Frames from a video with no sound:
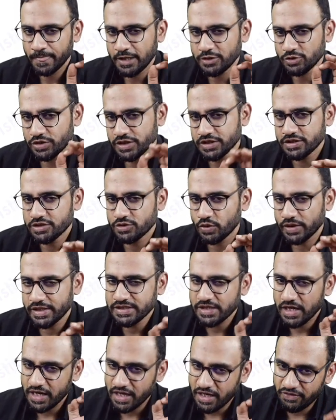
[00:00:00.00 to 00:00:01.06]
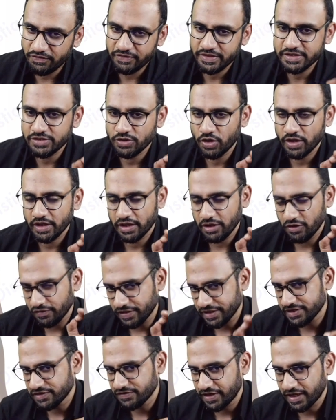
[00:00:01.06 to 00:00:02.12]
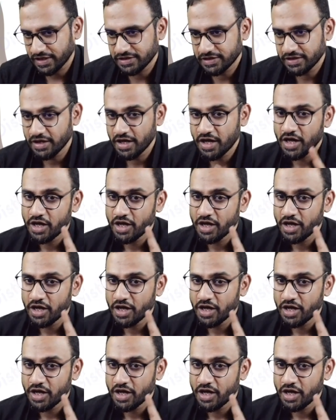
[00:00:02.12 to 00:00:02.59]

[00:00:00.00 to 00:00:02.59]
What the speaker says: So this is known as Lover's or Lowery's fracture.